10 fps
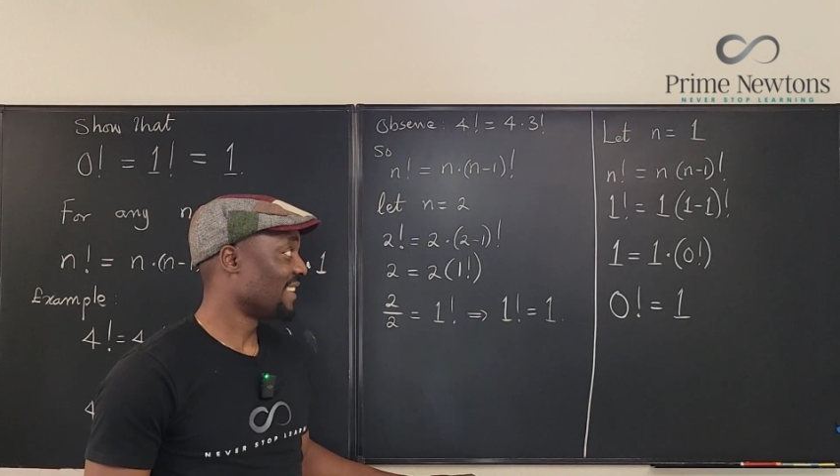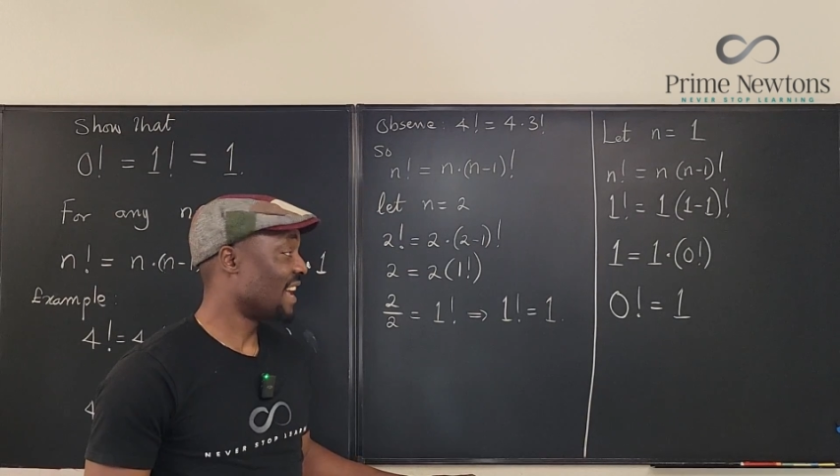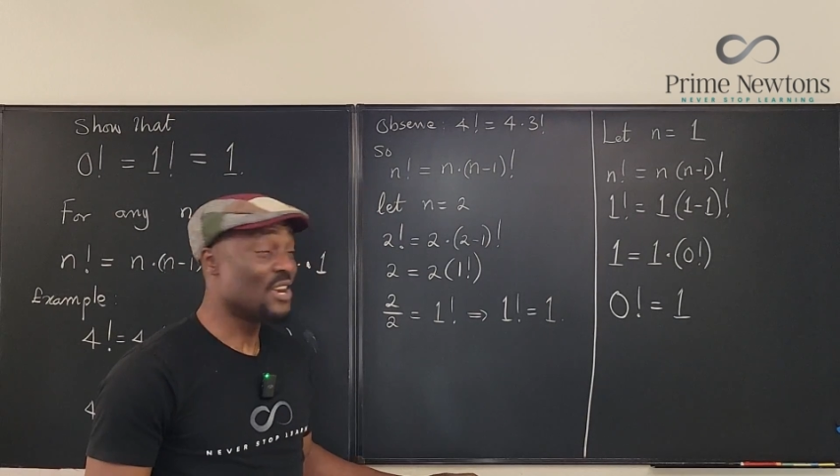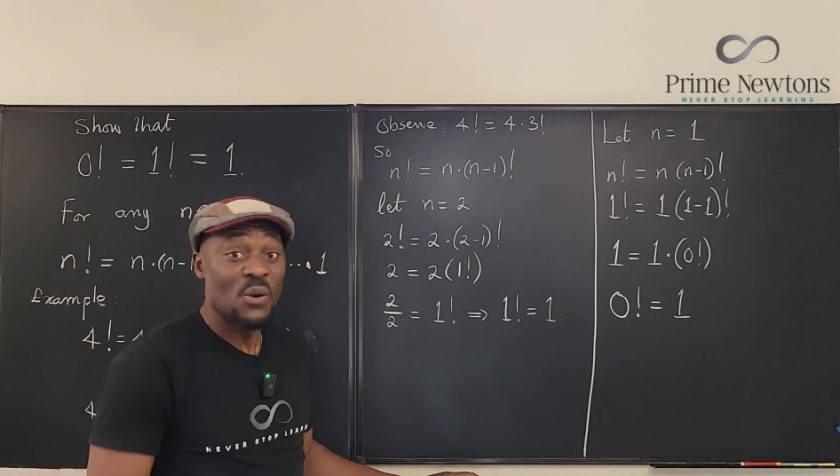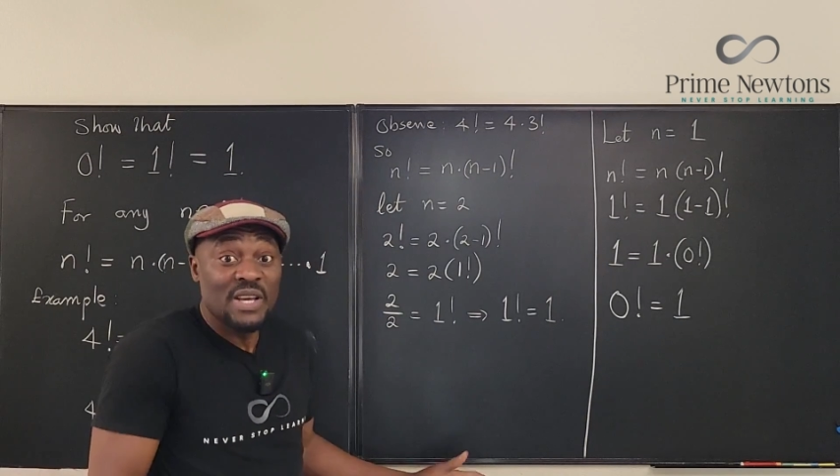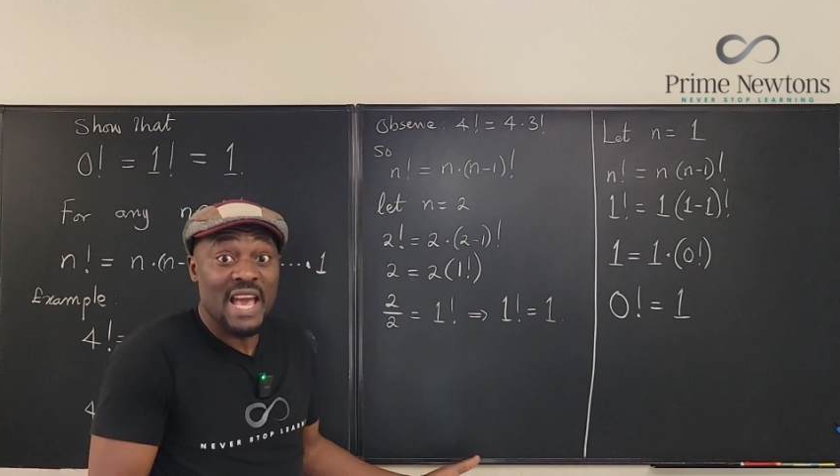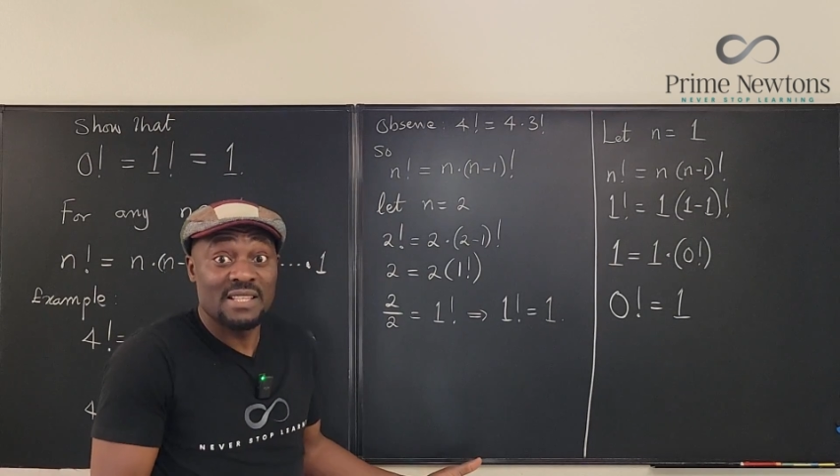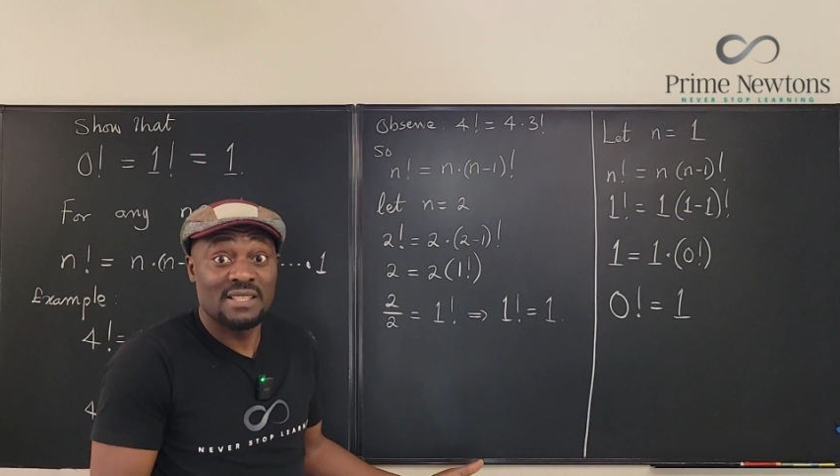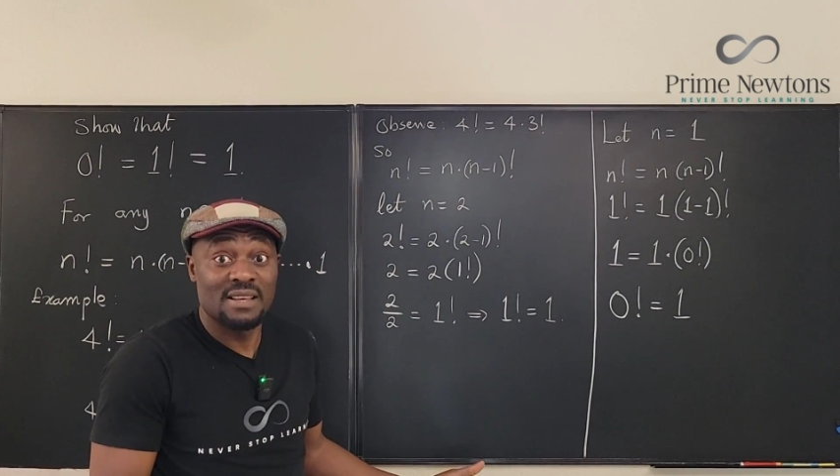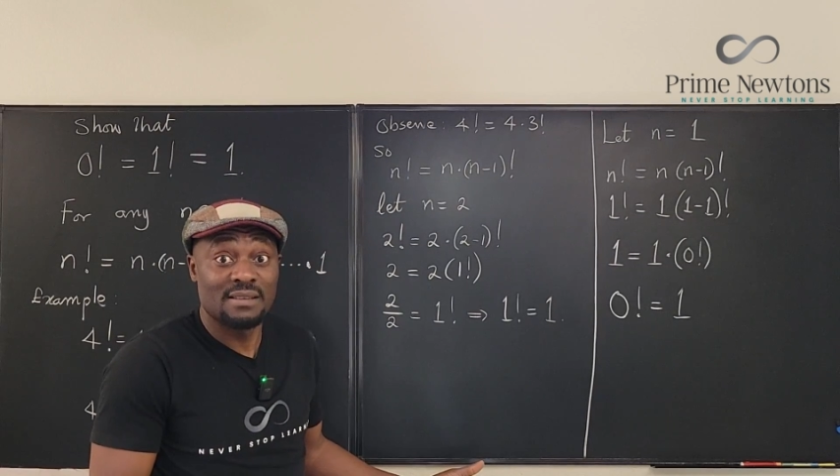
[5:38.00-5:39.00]
And no
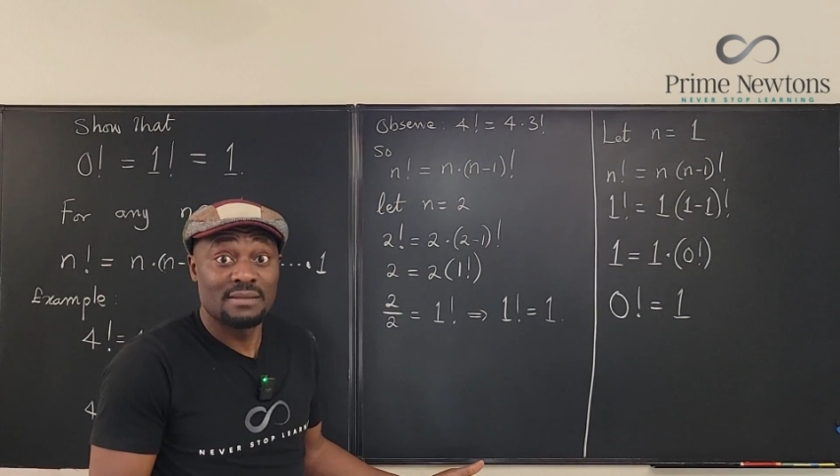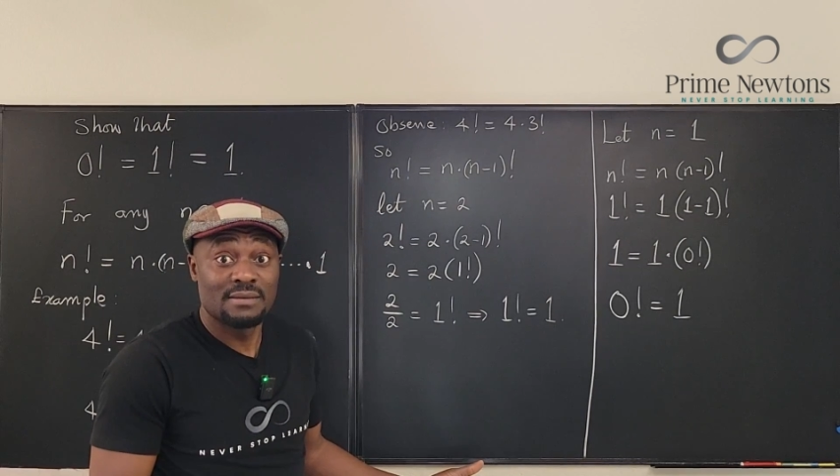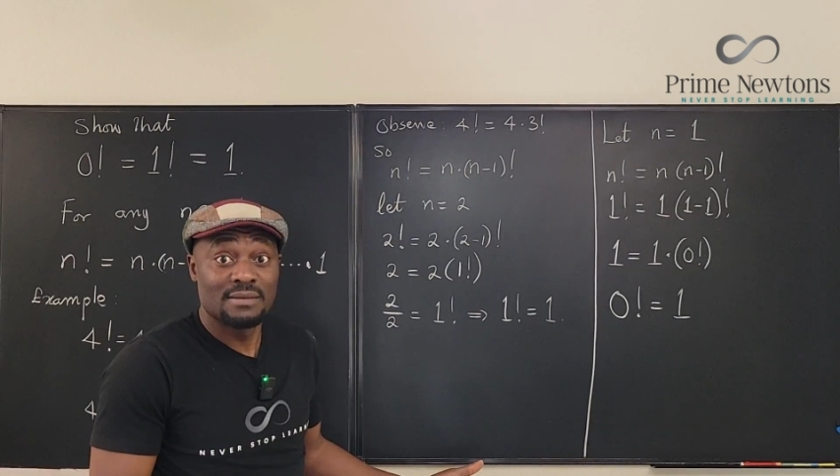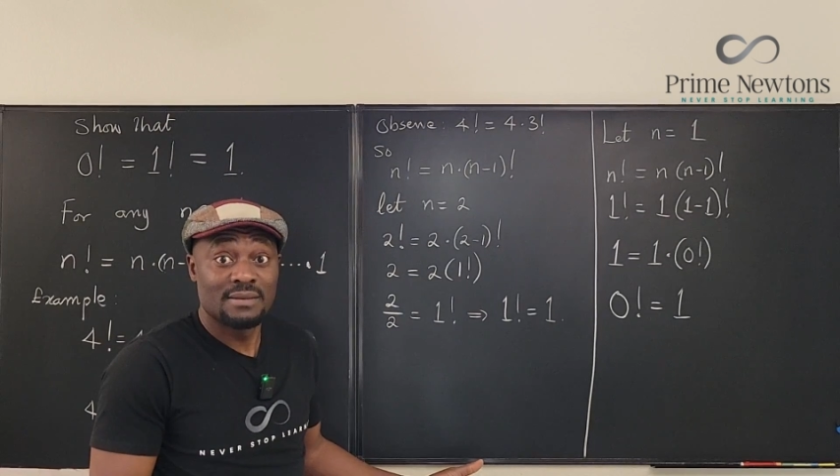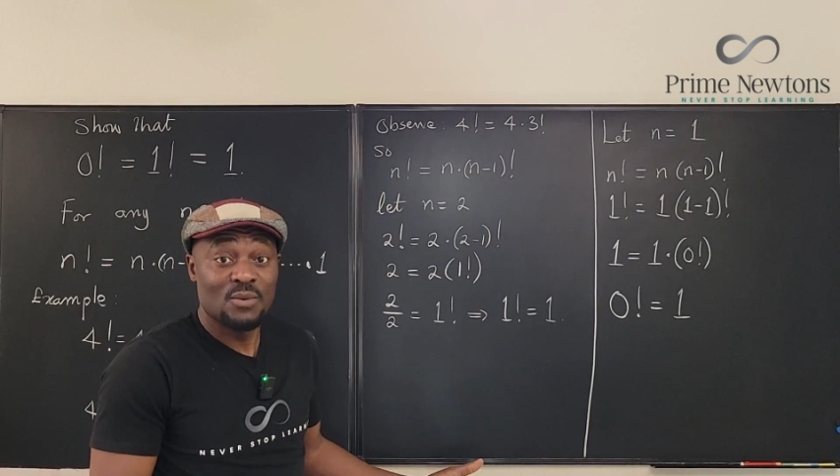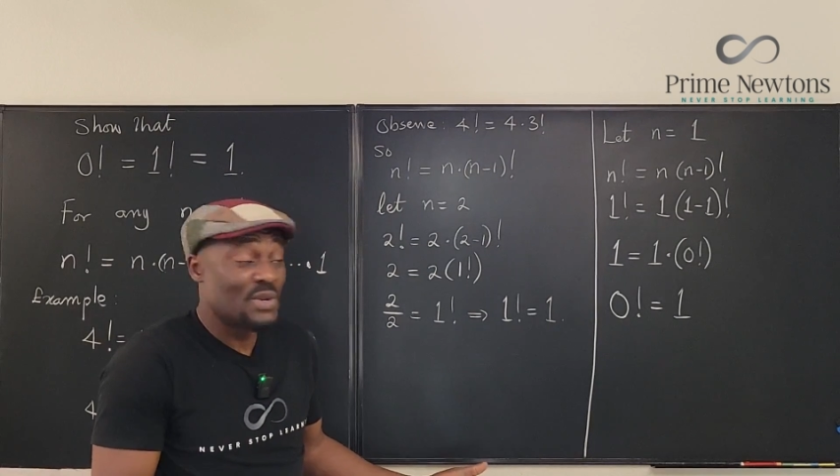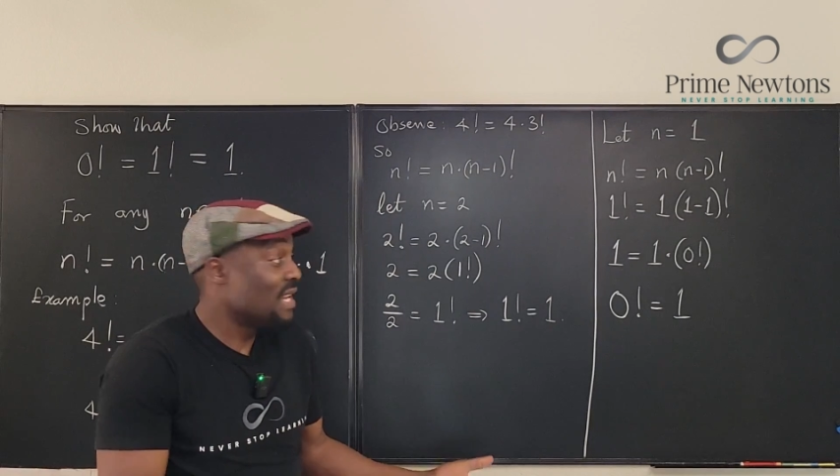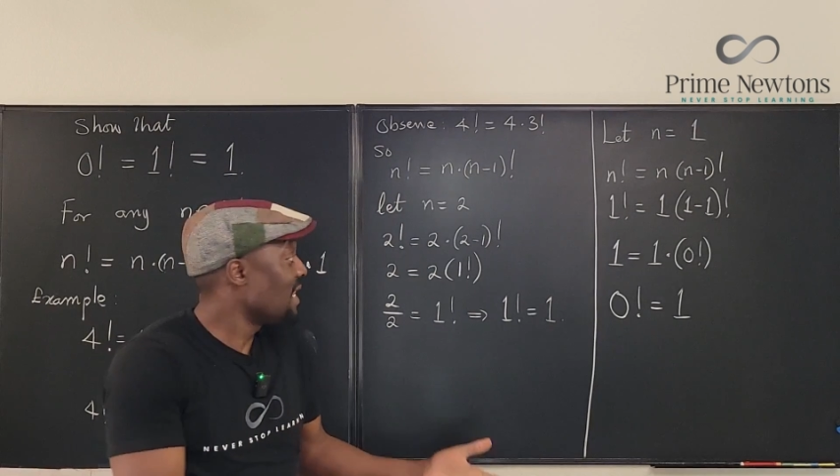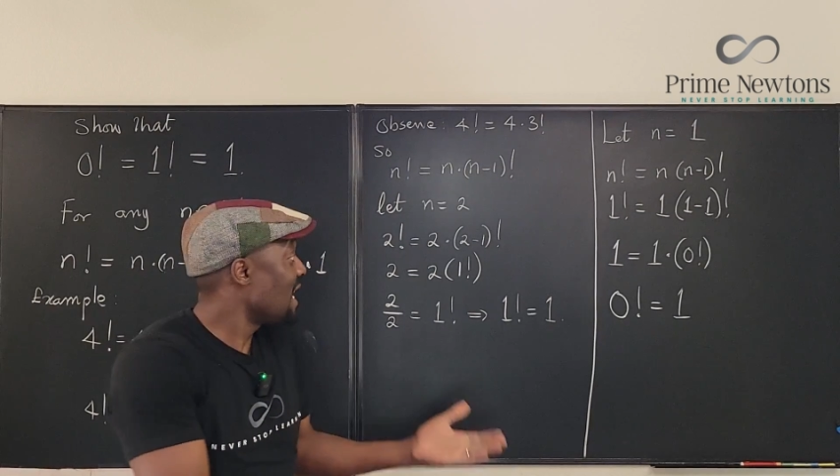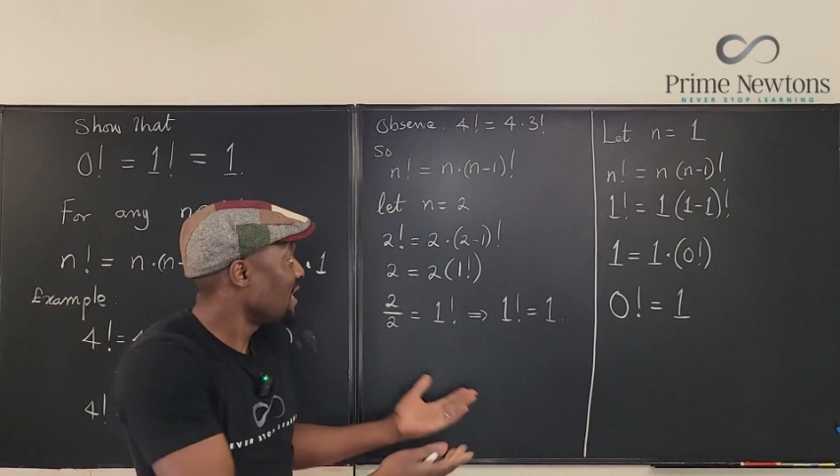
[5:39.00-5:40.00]
guessing. We
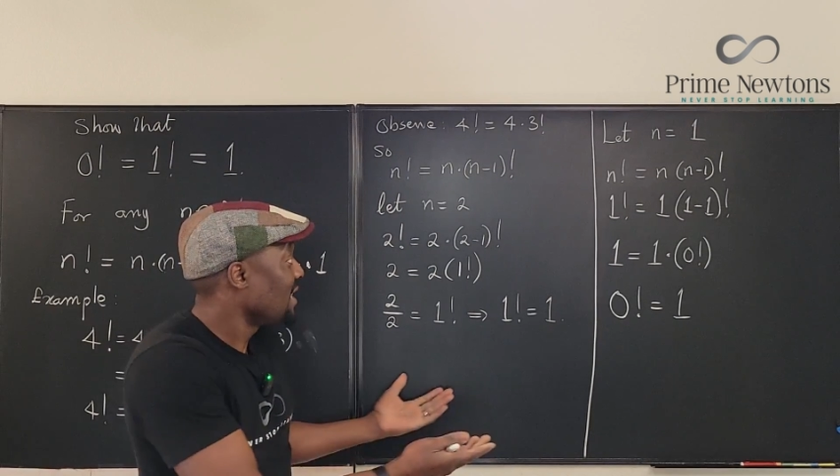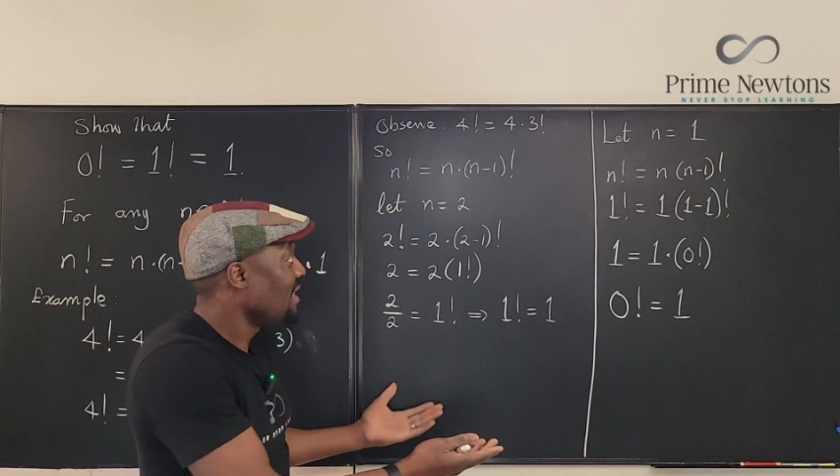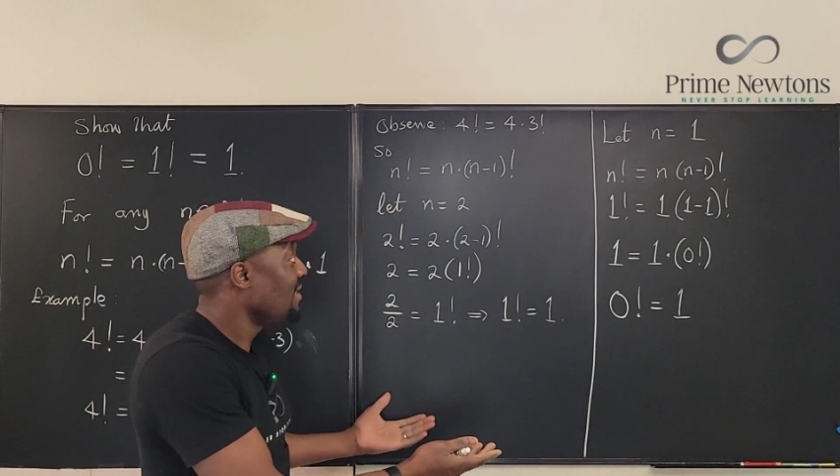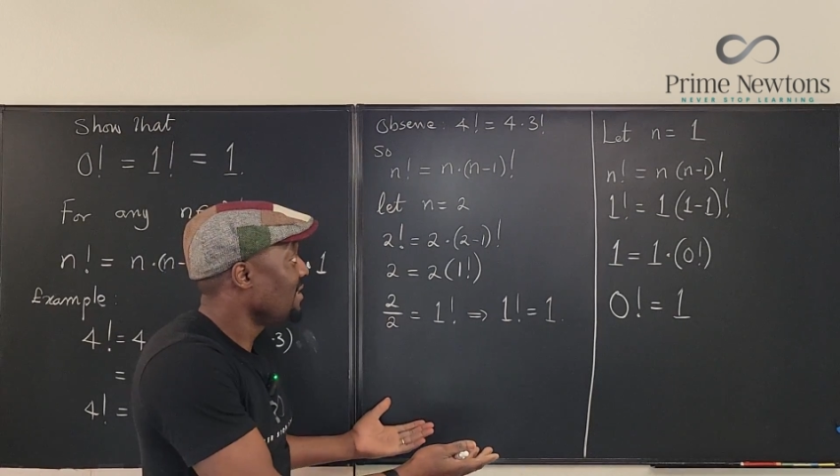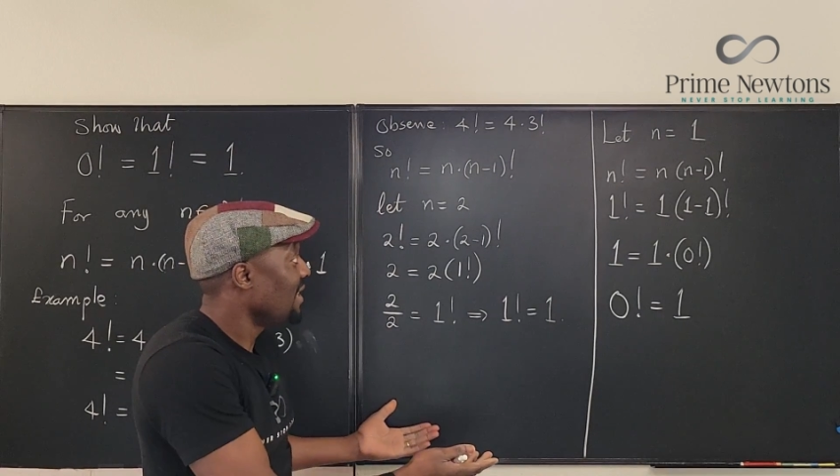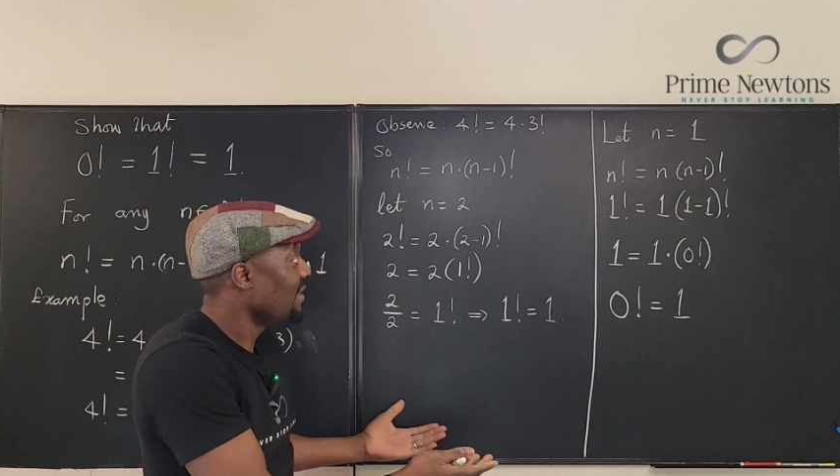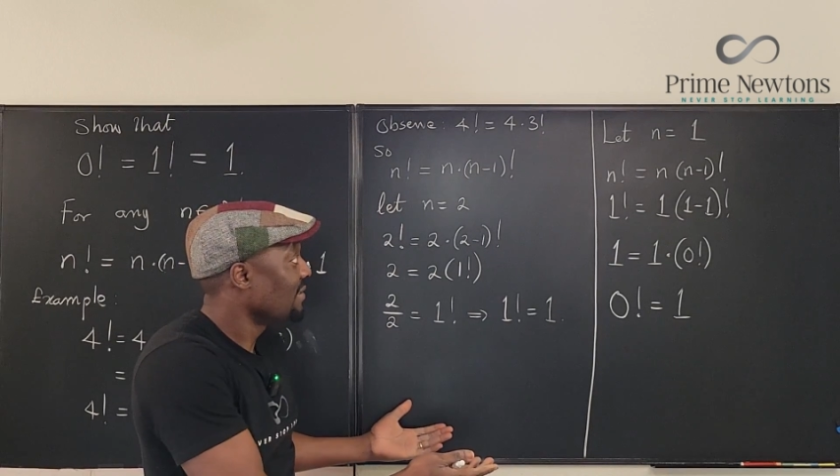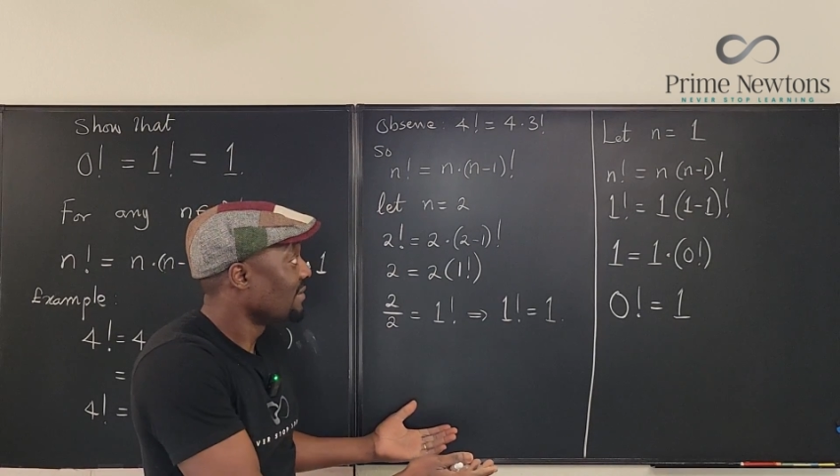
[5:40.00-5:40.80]
didn't guess anything.